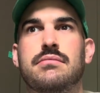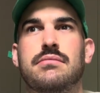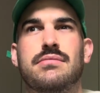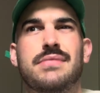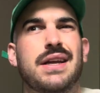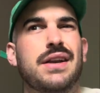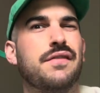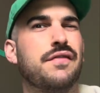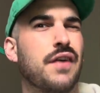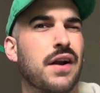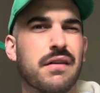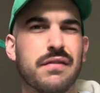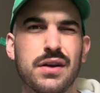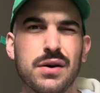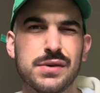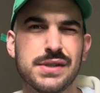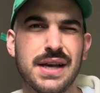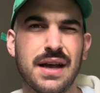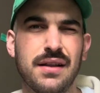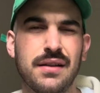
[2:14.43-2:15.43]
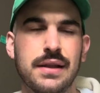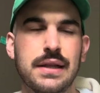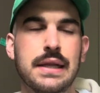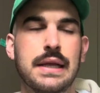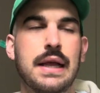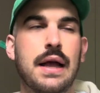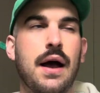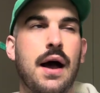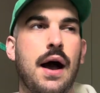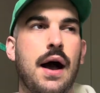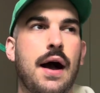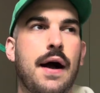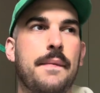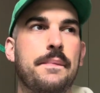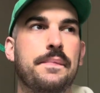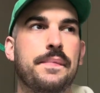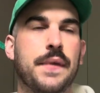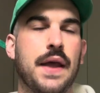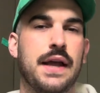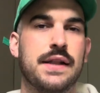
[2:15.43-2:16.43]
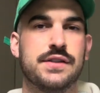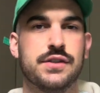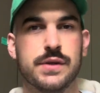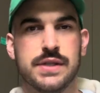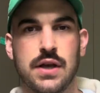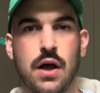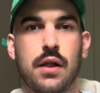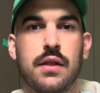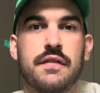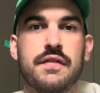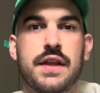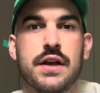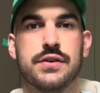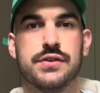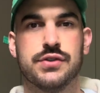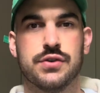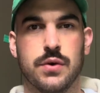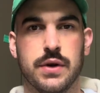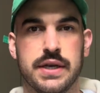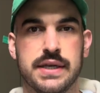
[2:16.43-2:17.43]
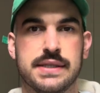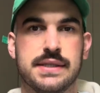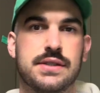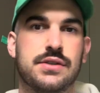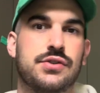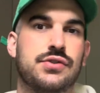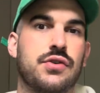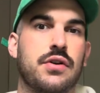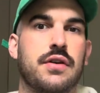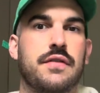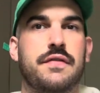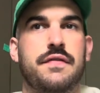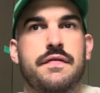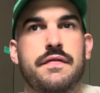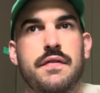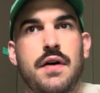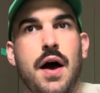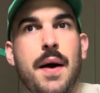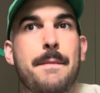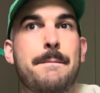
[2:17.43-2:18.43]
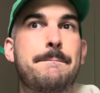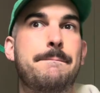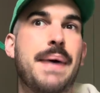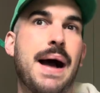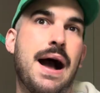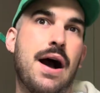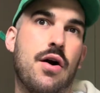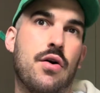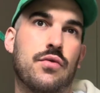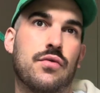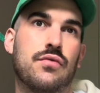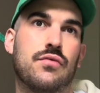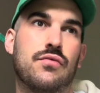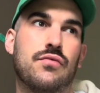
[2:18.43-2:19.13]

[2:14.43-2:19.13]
in front of the hotel. And so it's all of their stories sort of about